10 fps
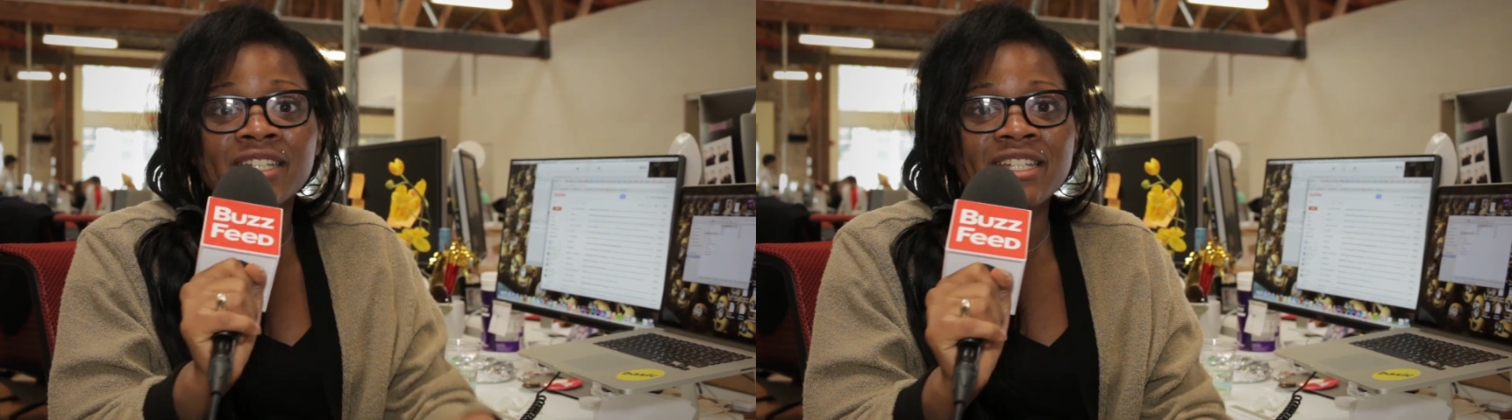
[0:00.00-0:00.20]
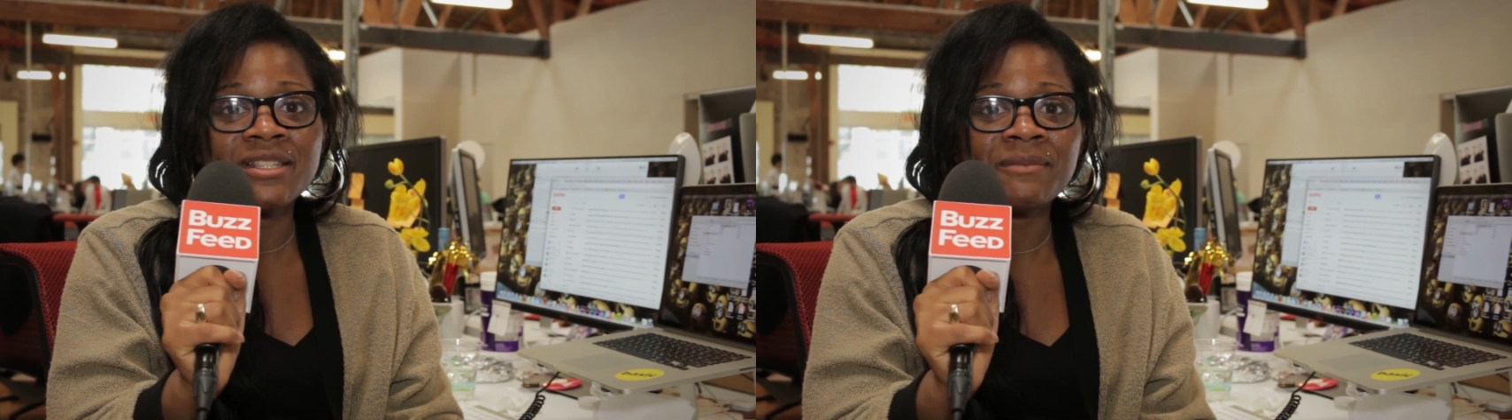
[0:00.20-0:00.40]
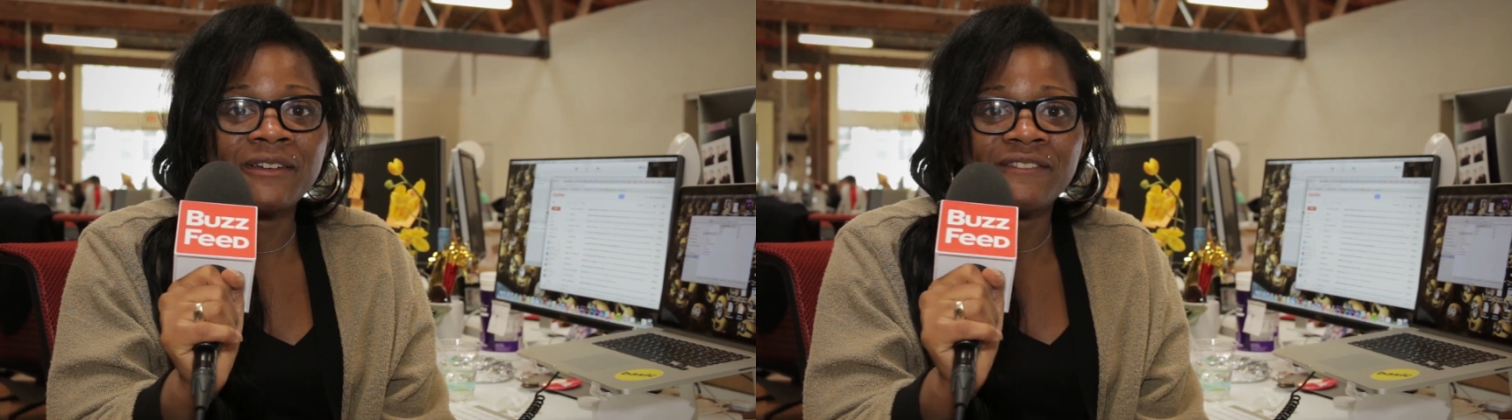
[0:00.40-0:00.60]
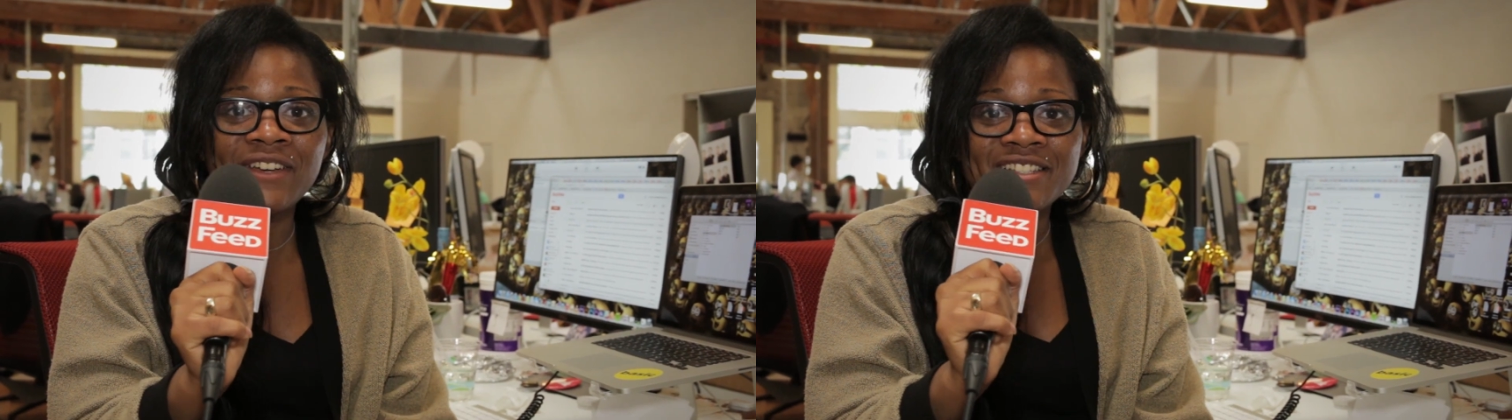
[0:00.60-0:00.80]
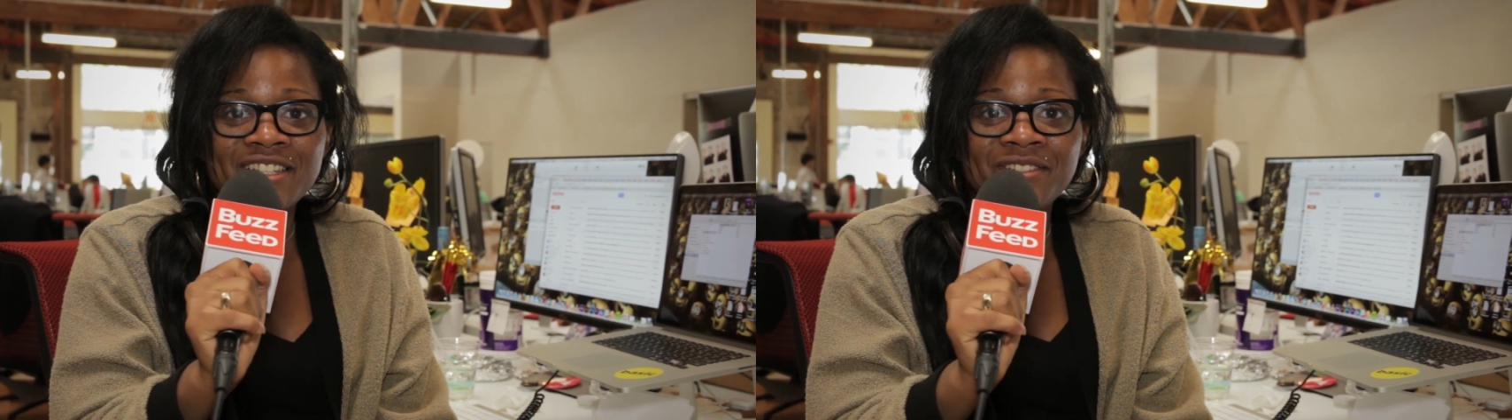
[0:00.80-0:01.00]
your dick is in my
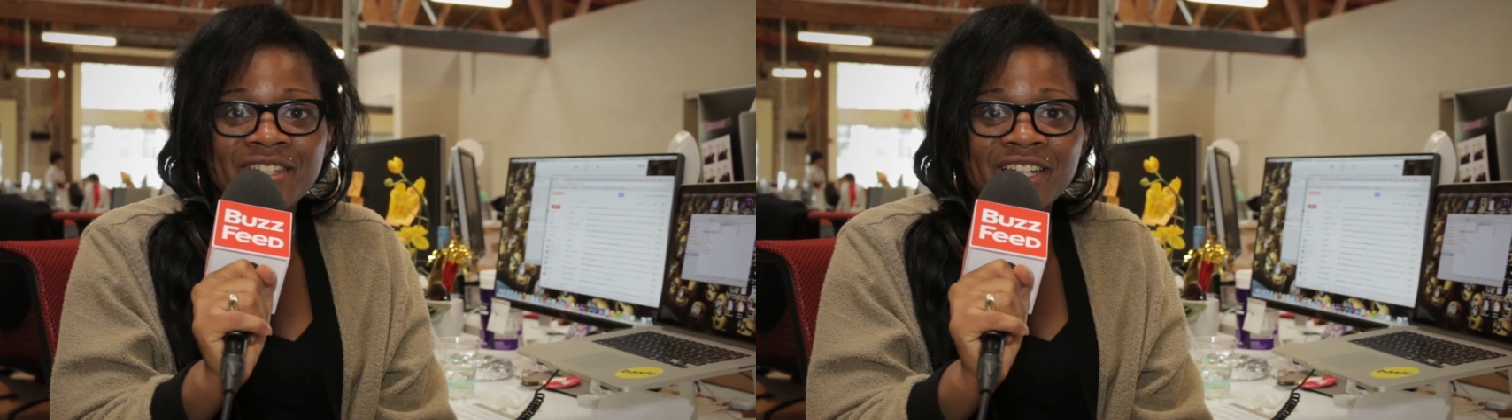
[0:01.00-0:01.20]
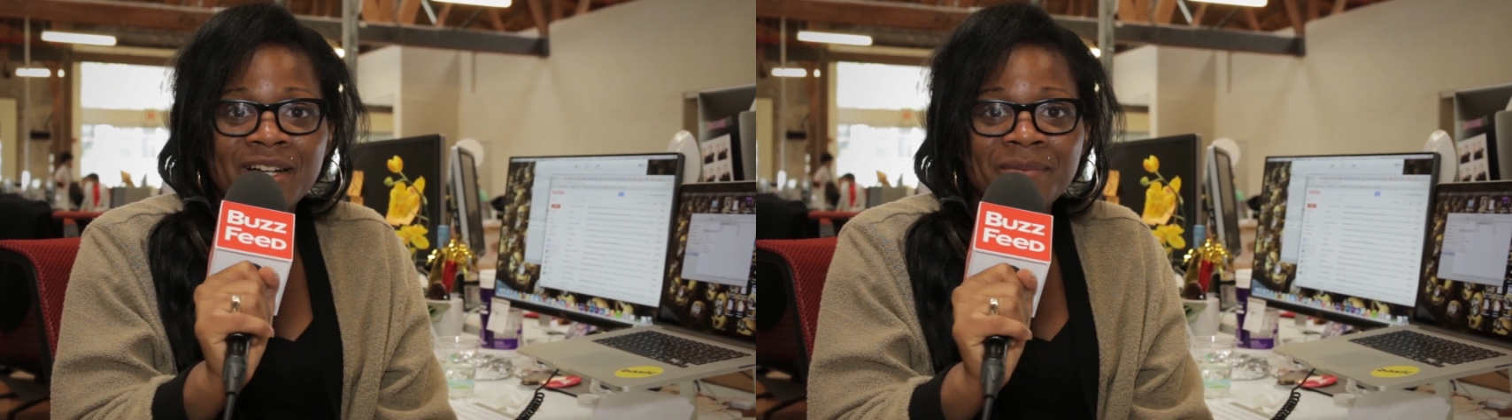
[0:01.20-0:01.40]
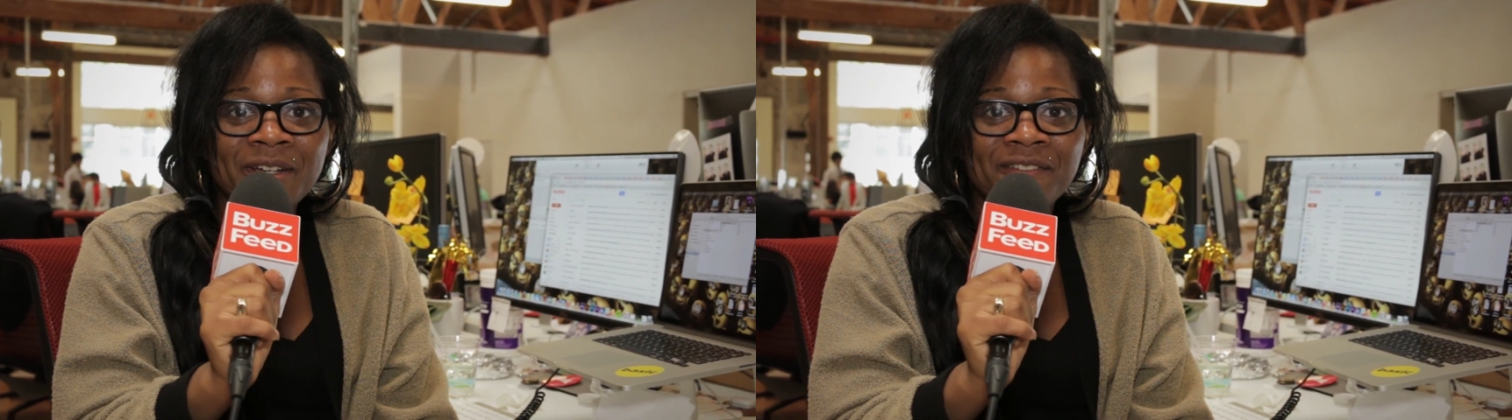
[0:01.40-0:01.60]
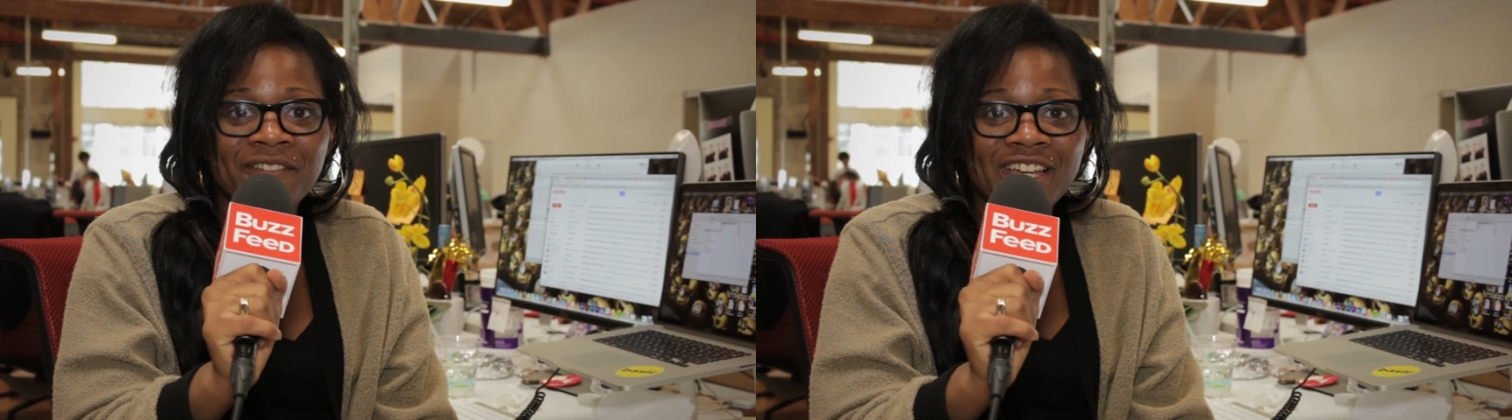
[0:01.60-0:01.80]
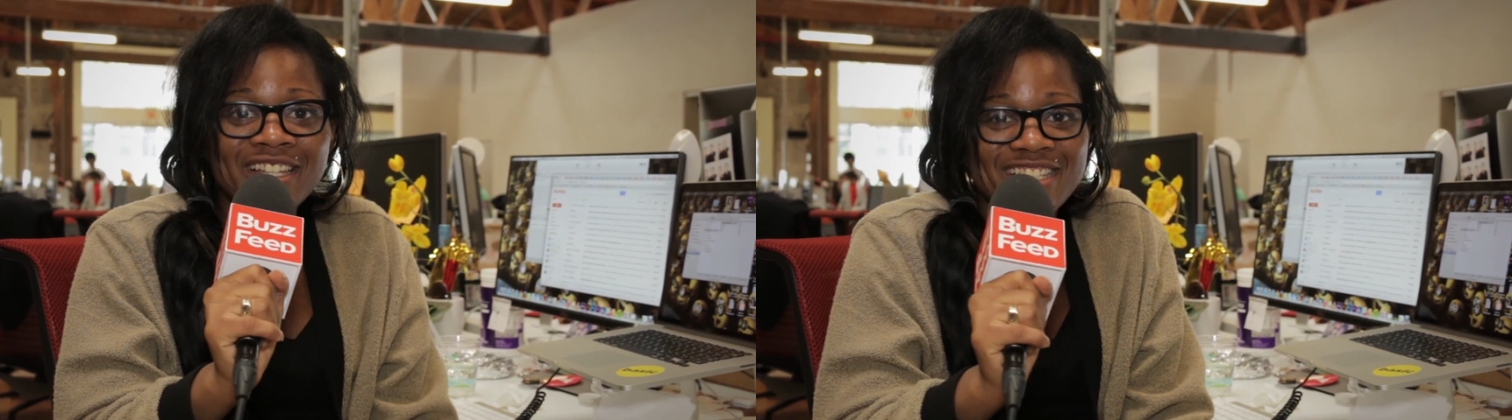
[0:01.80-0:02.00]
face, can you get it out my
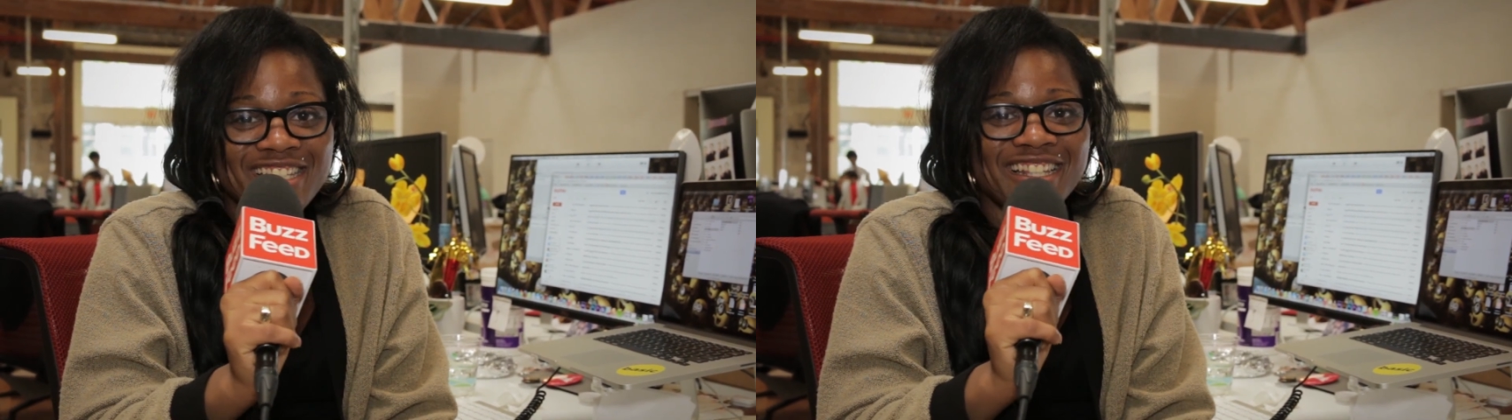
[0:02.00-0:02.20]
face?